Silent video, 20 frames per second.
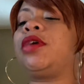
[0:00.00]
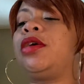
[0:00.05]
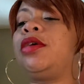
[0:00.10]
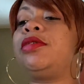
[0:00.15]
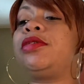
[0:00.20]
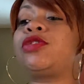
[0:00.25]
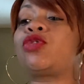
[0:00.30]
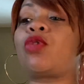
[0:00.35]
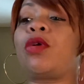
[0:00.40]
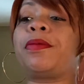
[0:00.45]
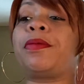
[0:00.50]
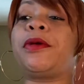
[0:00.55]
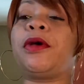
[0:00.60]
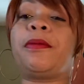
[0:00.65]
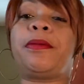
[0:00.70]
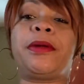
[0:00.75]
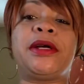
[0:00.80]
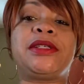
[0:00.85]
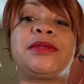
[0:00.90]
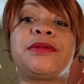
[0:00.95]
Scorpio
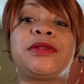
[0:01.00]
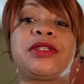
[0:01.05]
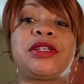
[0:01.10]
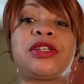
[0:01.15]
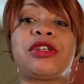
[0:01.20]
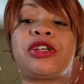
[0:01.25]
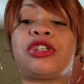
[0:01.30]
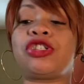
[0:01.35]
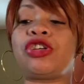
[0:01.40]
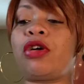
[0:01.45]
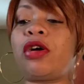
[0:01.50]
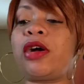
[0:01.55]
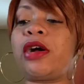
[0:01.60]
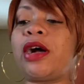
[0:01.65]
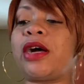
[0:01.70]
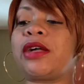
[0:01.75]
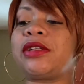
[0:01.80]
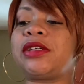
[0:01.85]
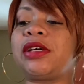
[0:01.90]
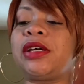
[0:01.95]
placements in the chart.
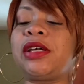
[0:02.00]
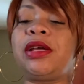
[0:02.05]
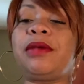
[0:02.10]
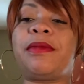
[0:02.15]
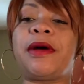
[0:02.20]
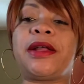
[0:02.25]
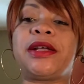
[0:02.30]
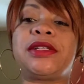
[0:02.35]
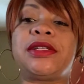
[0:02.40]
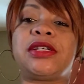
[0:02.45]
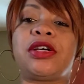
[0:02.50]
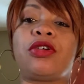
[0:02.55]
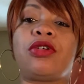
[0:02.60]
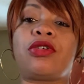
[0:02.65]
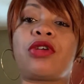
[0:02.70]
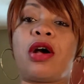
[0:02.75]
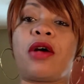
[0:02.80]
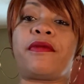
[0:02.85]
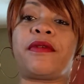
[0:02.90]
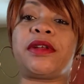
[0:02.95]
I'll tell anybody tarot
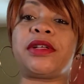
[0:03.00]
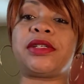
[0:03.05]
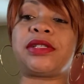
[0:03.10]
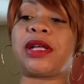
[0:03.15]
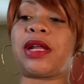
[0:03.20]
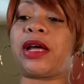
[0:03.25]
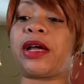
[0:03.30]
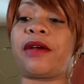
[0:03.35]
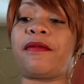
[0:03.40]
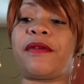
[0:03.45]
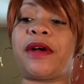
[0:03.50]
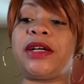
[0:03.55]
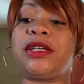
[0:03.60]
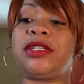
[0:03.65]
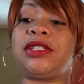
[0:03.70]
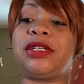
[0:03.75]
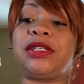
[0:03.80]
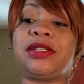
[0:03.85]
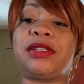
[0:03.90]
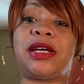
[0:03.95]
card readings on like
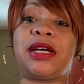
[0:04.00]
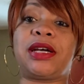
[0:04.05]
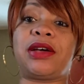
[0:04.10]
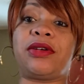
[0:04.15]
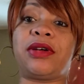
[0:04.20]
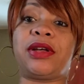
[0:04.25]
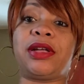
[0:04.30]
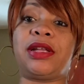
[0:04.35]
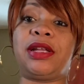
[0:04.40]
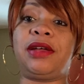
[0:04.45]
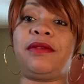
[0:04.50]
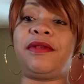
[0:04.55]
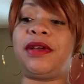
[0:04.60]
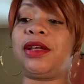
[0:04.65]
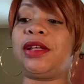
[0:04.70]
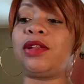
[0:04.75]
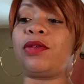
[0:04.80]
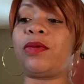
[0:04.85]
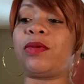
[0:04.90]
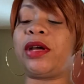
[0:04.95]
advice. You can take it or you leave it.
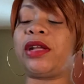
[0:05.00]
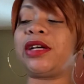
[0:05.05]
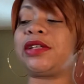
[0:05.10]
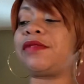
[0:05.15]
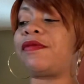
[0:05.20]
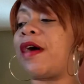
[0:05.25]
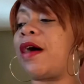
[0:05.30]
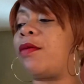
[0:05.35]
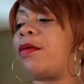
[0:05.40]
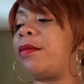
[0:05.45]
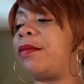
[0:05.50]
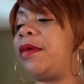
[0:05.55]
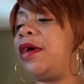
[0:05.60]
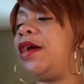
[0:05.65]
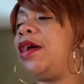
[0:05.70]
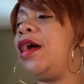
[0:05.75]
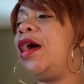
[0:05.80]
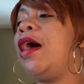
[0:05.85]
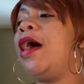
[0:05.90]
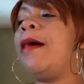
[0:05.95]
Either way, that's fine with
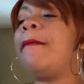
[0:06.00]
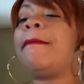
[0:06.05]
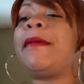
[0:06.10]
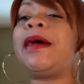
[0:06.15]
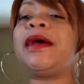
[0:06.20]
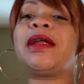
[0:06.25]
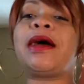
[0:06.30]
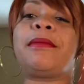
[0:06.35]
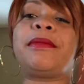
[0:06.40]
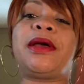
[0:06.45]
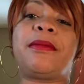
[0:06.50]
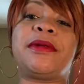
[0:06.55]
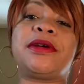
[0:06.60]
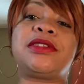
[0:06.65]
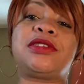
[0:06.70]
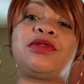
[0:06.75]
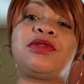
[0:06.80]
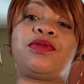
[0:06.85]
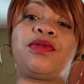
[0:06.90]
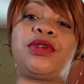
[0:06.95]
me. May not be a
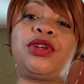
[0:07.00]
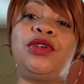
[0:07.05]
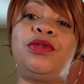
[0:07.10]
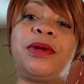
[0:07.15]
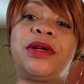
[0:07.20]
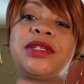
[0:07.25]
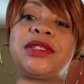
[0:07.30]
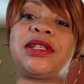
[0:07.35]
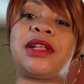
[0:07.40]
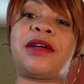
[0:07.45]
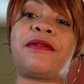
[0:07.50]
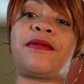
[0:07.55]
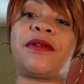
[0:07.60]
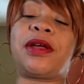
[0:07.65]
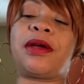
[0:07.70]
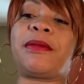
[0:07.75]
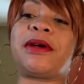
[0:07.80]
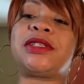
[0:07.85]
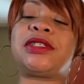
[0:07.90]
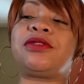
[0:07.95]
message for you, but it's definitely
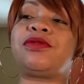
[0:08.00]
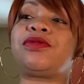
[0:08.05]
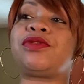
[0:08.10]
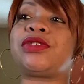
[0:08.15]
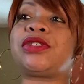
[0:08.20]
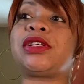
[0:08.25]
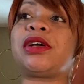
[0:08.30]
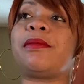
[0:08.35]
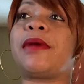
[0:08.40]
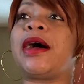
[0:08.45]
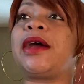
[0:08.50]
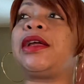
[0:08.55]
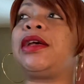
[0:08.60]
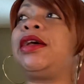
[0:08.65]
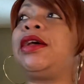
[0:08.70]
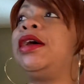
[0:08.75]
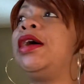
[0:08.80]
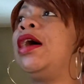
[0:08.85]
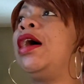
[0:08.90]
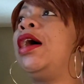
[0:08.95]
a message for somebody.
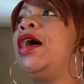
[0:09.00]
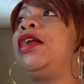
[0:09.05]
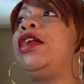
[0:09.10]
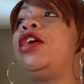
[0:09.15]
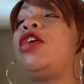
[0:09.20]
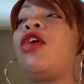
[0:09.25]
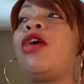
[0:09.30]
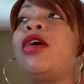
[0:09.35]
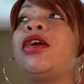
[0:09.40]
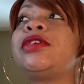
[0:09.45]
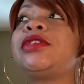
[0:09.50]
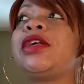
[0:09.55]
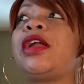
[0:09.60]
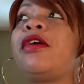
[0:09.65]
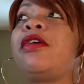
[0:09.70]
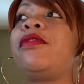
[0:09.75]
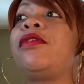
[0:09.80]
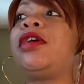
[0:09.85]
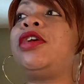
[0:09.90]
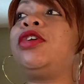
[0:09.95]
Any cards that
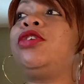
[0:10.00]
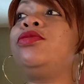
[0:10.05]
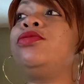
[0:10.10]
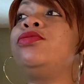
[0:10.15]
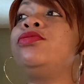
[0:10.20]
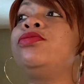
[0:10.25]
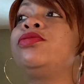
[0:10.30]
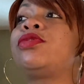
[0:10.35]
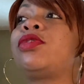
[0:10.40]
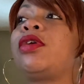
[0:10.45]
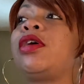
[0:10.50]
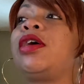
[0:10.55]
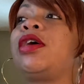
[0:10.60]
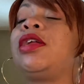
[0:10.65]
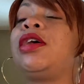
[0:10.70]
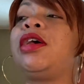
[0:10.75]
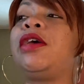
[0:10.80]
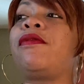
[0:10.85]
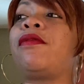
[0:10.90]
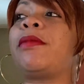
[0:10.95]
I use or
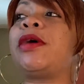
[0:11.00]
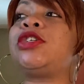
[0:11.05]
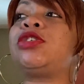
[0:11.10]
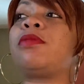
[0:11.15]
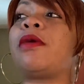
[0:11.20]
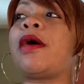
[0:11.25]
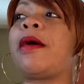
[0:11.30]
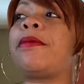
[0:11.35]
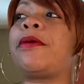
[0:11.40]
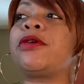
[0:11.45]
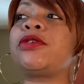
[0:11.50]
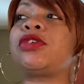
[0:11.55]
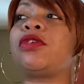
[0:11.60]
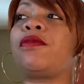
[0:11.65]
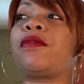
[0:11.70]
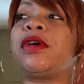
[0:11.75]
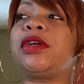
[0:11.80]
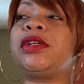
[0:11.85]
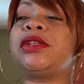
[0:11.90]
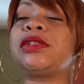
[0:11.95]
any information about
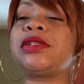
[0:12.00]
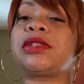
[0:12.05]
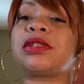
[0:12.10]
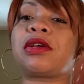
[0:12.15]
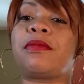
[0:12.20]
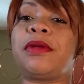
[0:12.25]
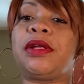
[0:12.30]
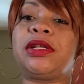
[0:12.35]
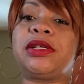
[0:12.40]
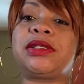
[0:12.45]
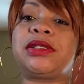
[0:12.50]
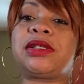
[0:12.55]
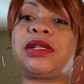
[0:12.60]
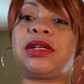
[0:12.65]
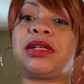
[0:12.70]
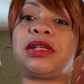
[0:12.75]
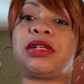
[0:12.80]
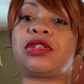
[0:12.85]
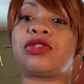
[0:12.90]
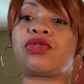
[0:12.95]
personal readings is going to be listed
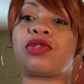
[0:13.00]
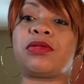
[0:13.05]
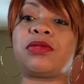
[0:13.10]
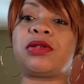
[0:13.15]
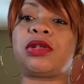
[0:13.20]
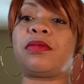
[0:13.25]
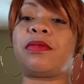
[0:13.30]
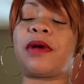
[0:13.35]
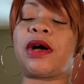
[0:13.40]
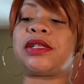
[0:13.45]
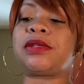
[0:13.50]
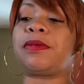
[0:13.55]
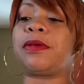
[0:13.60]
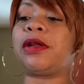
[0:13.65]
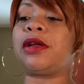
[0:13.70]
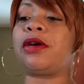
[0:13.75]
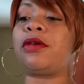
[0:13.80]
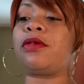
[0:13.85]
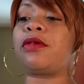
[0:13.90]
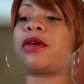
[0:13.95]
in the description box
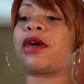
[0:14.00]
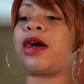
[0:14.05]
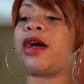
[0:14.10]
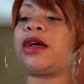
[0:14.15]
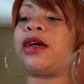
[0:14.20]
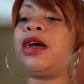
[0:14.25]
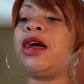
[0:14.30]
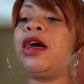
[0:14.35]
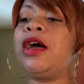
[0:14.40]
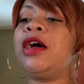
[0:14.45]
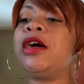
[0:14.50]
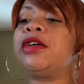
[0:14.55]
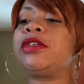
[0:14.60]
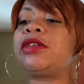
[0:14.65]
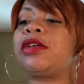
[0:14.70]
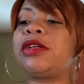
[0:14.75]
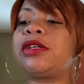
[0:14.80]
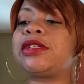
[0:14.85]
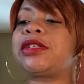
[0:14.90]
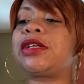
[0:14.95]
below, okay?
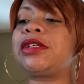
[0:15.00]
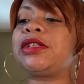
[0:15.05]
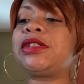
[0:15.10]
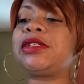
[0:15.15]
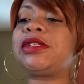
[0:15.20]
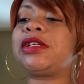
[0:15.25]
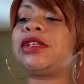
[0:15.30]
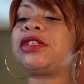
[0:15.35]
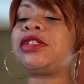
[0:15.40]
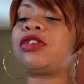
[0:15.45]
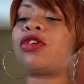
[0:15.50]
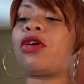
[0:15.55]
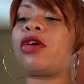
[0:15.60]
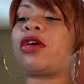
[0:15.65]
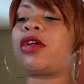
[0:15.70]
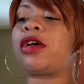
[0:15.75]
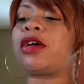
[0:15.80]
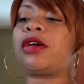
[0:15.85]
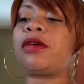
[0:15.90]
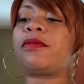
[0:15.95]
So let's get this thing
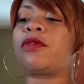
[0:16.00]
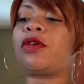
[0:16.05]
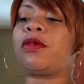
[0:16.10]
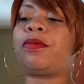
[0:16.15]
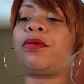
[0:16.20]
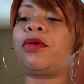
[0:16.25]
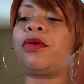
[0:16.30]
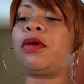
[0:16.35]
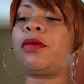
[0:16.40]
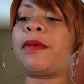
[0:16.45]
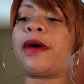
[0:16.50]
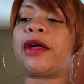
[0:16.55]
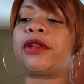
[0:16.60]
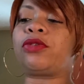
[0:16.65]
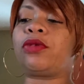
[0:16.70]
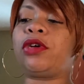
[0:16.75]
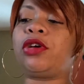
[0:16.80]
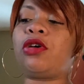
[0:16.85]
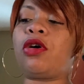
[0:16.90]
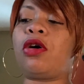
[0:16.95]
started. I'm going to pull about
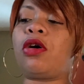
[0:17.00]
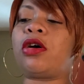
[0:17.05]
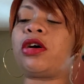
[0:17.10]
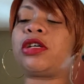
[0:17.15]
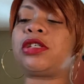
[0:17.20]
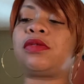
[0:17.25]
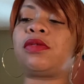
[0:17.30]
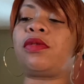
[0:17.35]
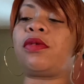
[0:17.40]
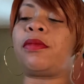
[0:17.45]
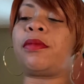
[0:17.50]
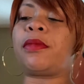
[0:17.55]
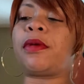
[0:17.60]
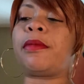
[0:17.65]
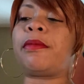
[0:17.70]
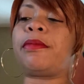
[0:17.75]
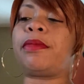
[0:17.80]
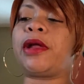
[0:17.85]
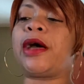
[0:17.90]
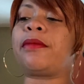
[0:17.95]
3 cards from my
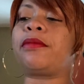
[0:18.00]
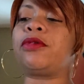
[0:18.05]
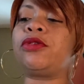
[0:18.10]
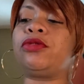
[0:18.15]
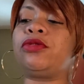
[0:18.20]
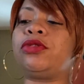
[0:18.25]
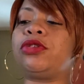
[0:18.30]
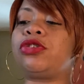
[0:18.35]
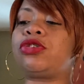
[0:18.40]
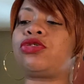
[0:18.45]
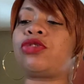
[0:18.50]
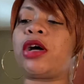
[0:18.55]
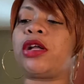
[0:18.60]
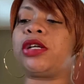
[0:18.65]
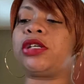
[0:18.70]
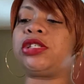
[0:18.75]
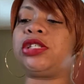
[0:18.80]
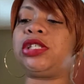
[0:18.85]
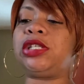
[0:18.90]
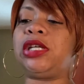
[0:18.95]
Black Moon
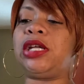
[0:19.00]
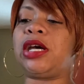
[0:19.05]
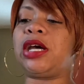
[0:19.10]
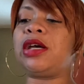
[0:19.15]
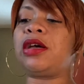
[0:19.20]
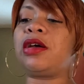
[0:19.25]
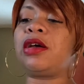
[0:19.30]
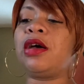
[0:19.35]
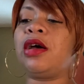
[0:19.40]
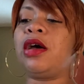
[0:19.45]
Astrology deck.